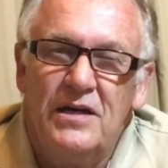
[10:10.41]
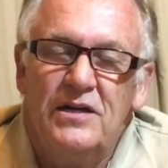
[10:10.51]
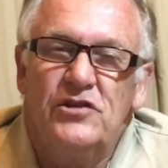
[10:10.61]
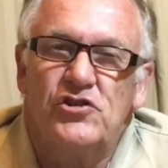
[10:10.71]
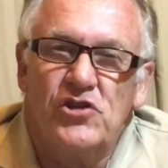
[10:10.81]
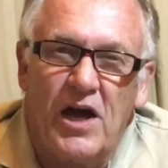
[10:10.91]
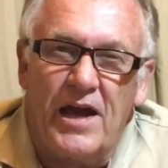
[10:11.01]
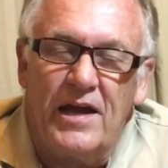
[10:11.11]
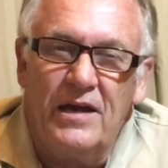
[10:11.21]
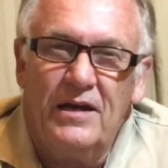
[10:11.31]

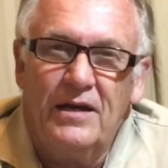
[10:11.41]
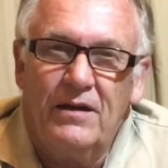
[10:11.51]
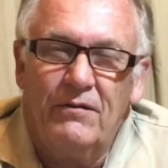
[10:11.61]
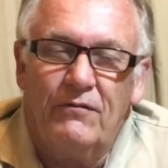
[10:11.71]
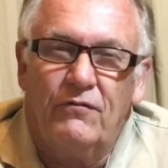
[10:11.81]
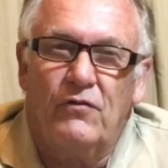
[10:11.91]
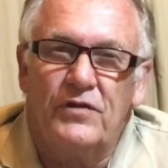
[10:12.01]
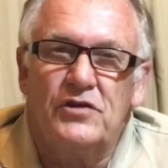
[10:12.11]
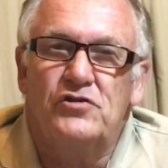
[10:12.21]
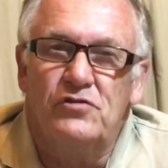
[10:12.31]
shy for the
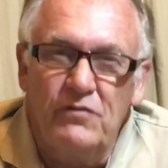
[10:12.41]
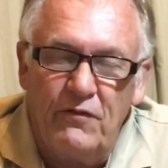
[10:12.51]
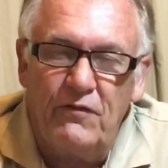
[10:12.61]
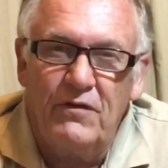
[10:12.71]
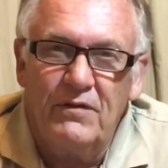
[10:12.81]
truth.